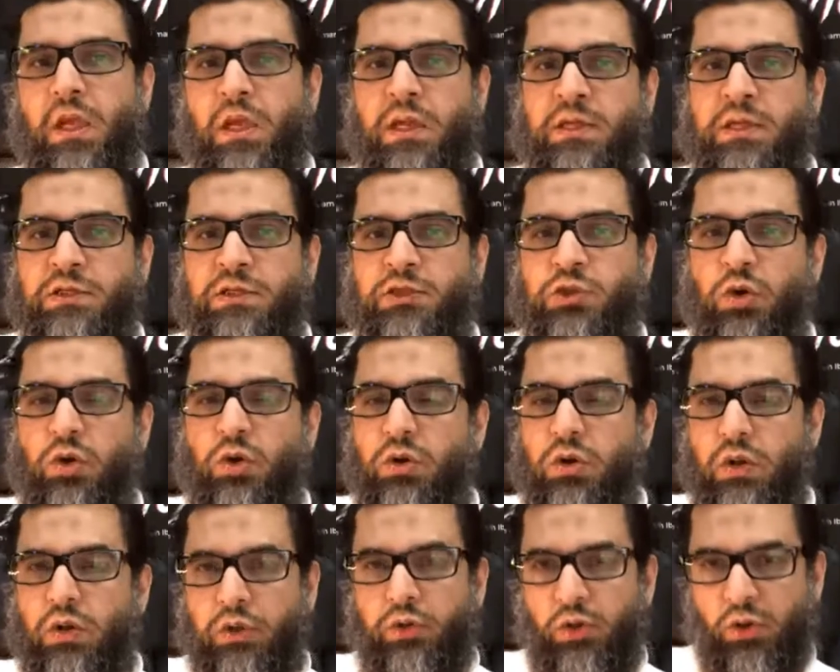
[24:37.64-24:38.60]

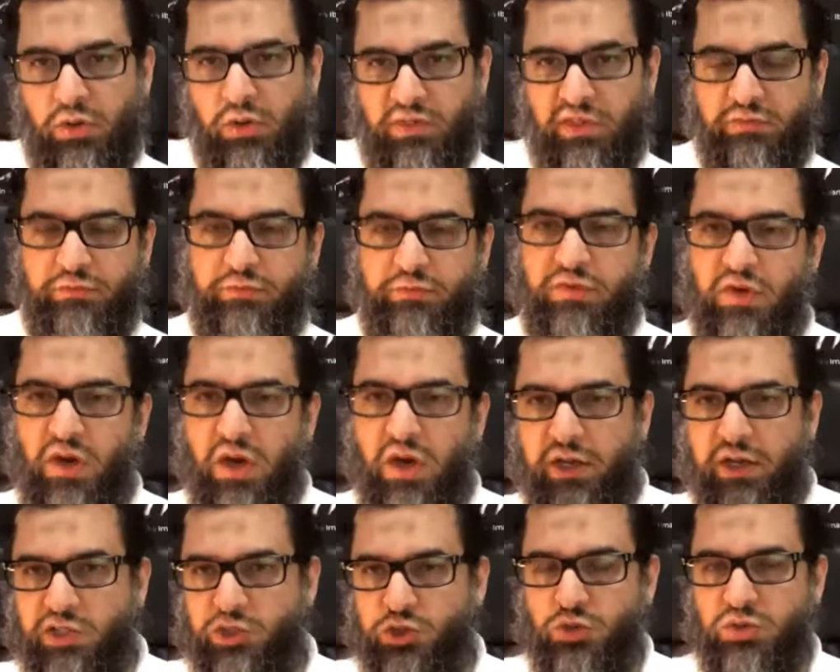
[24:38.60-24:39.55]
So, this word
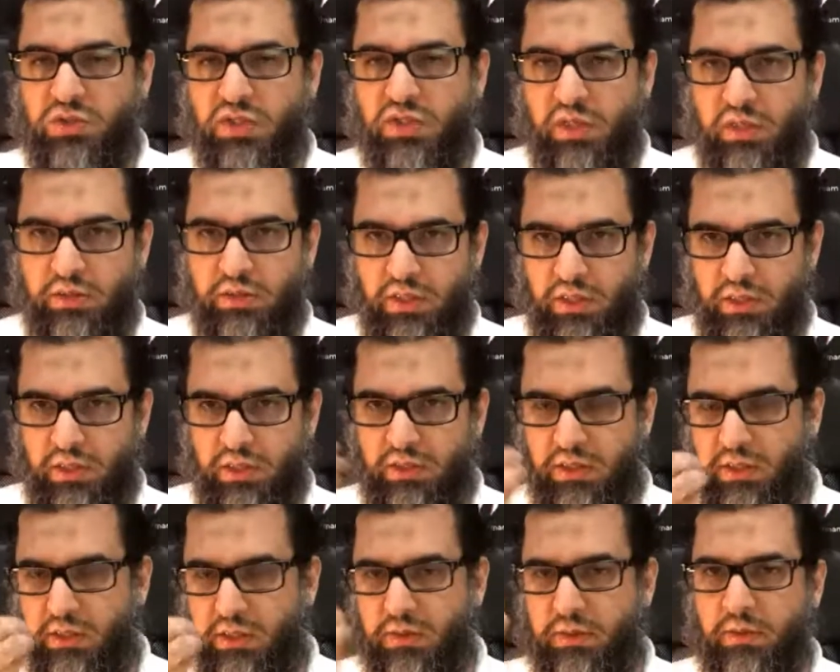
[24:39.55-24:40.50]
issue,
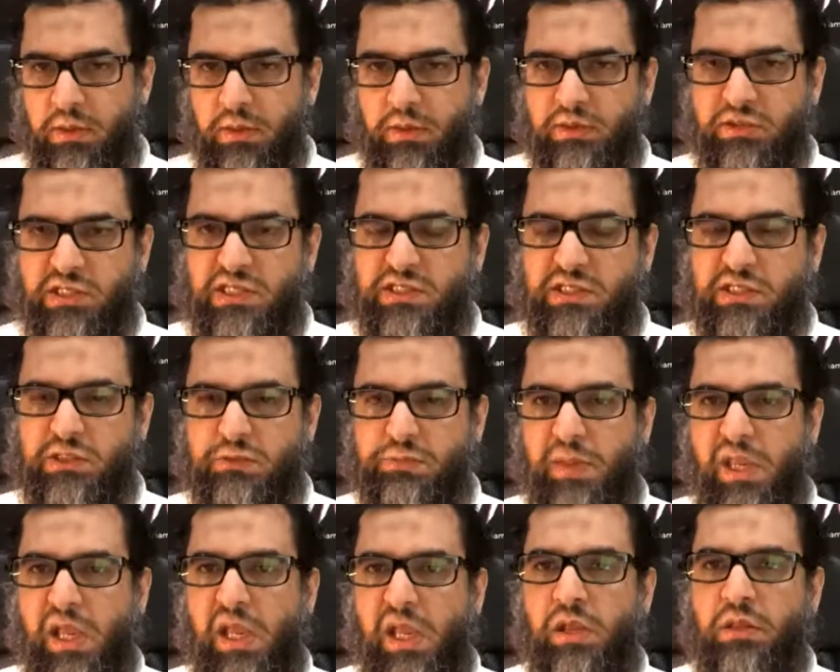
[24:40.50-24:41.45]
the Jesus
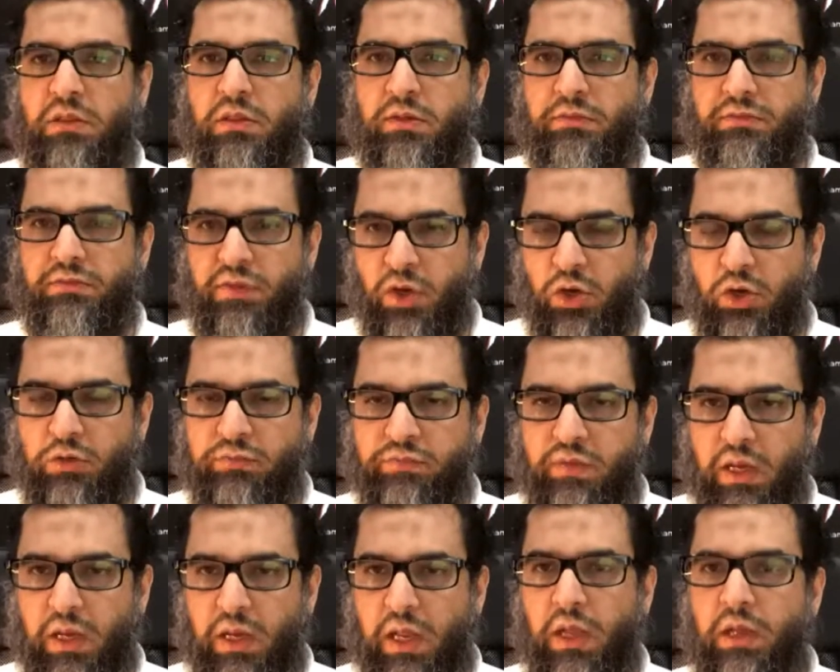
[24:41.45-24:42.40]
being the word of
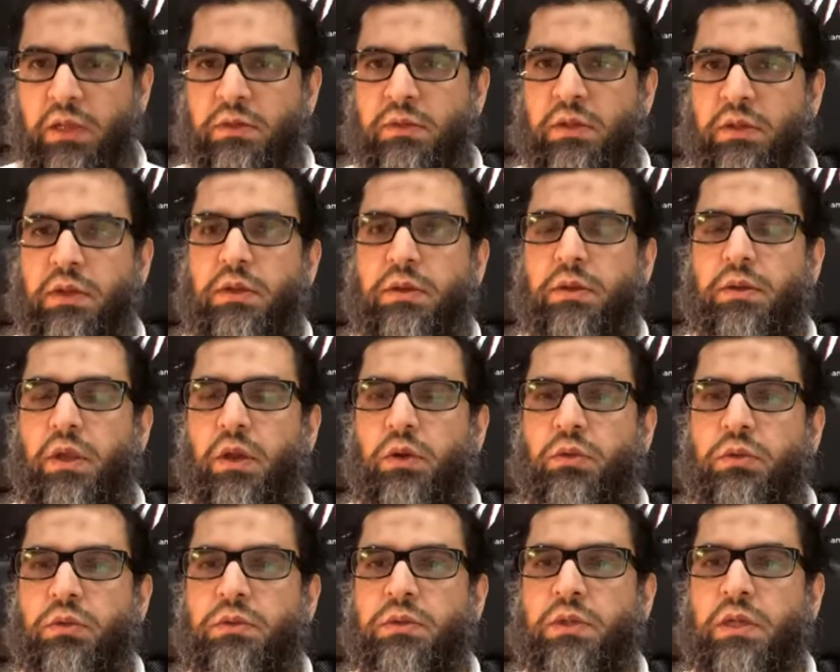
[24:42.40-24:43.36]
Allah, the
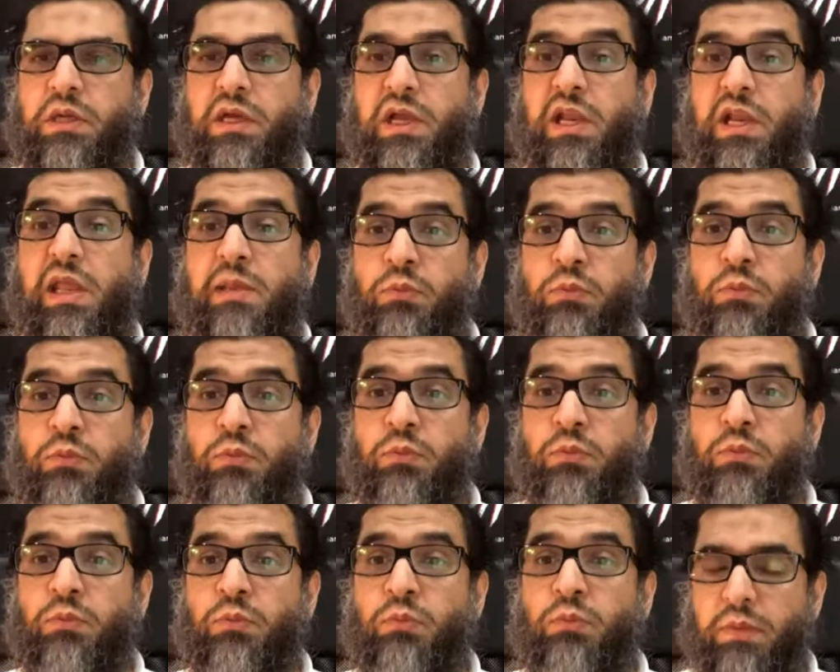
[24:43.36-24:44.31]

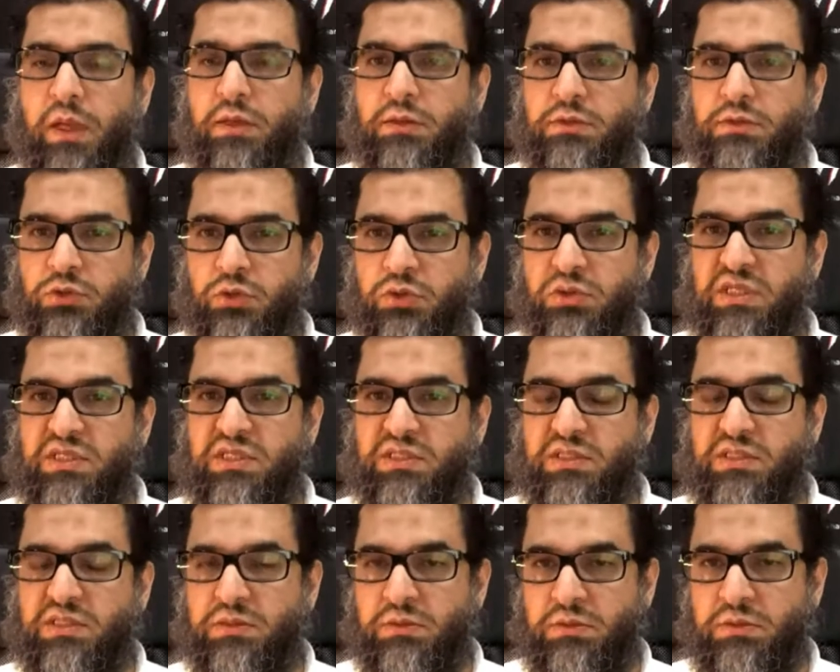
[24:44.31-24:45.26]
Kalimullah, yeah. So
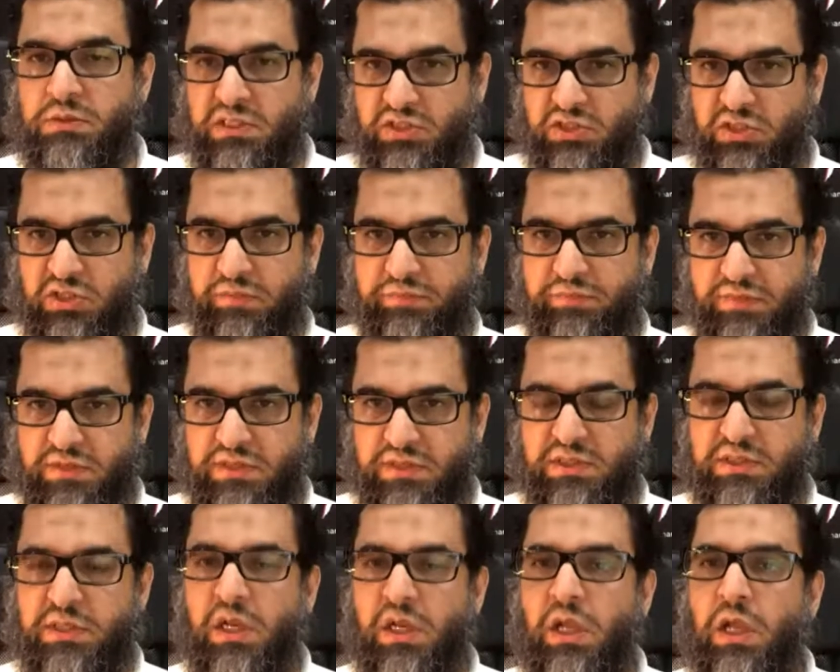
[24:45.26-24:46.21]
this
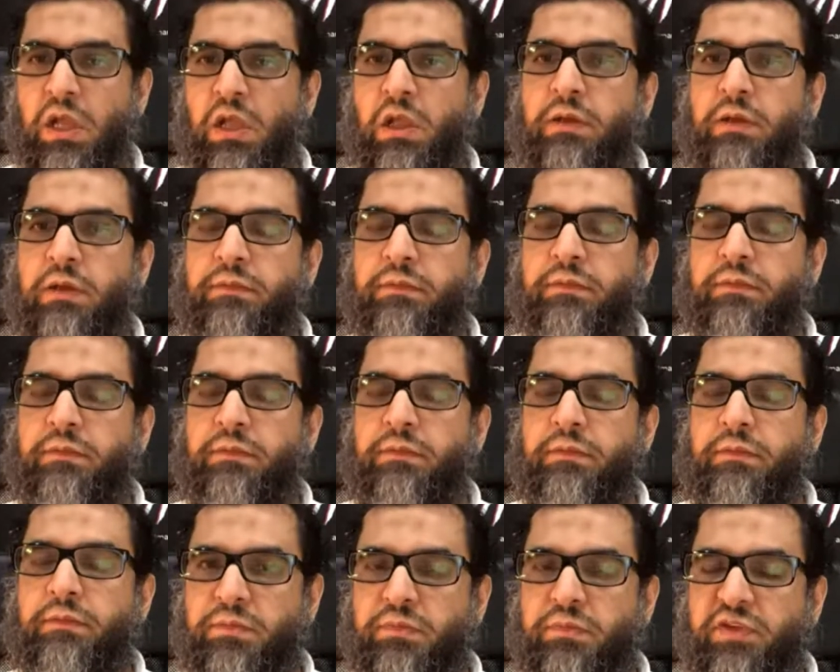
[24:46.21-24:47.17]
difference
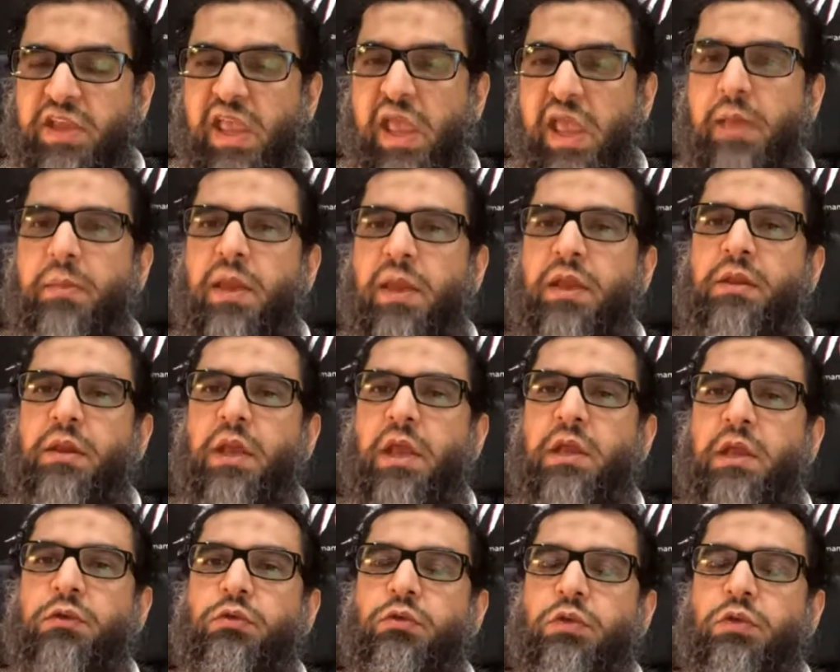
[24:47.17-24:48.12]
which came
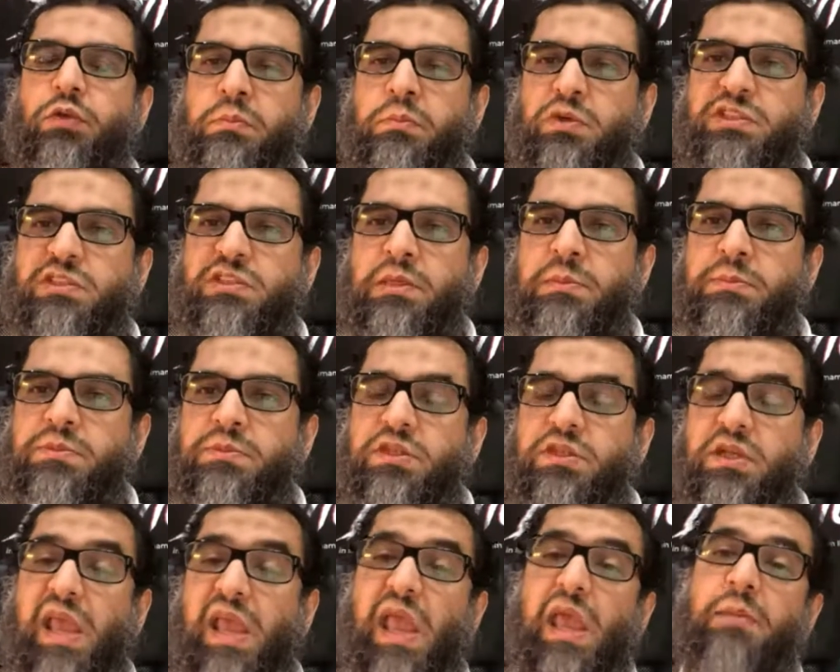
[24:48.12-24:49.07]
into the
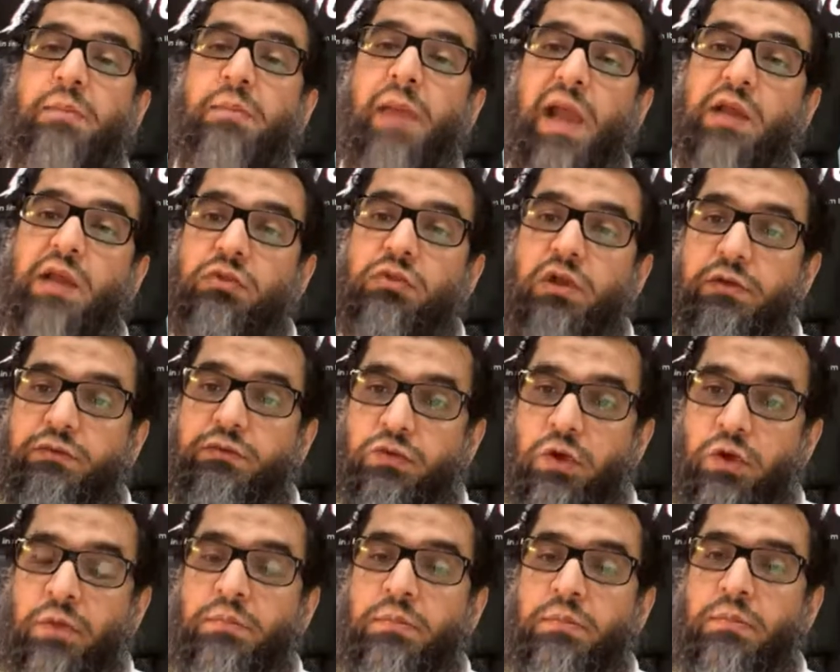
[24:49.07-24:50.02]
Muslims came actually
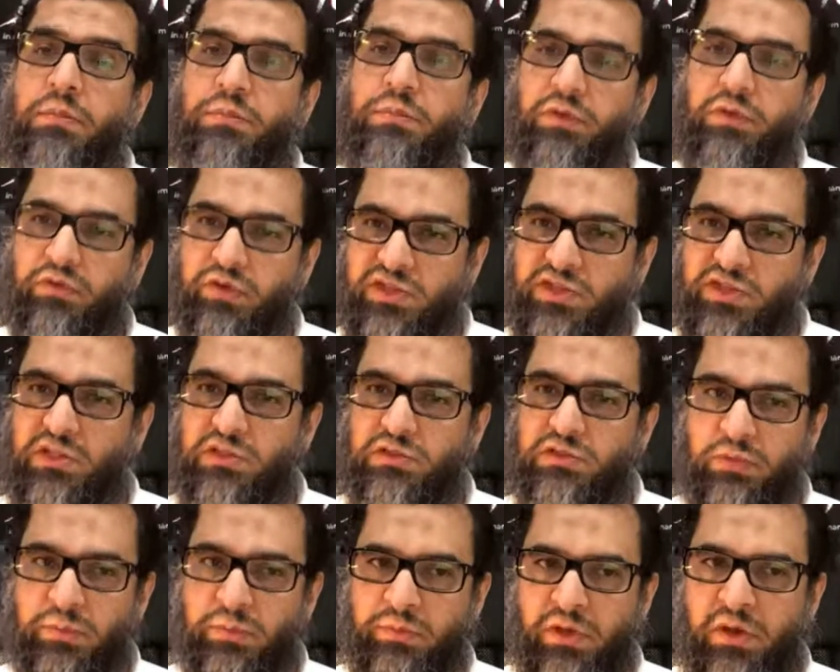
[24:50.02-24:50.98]
from the Christians,
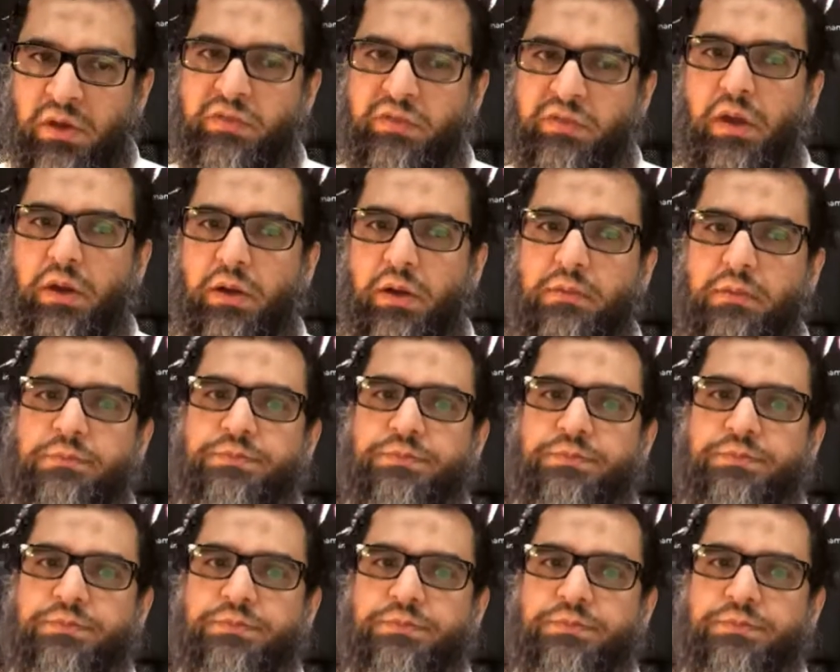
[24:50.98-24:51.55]
from the Nasara.